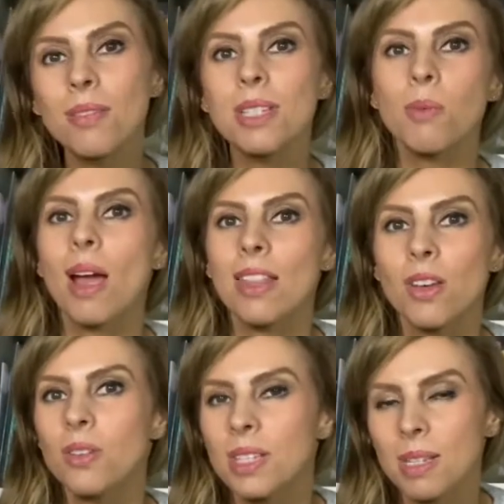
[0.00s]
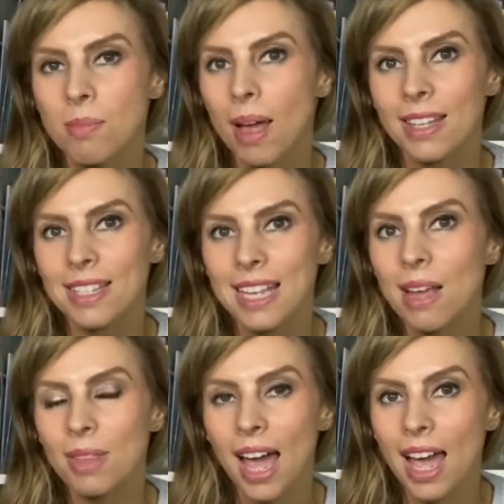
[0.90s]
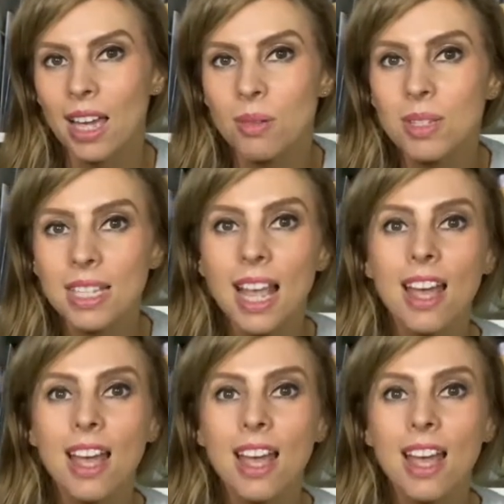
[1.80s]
to wear the hoods and pants out of the house.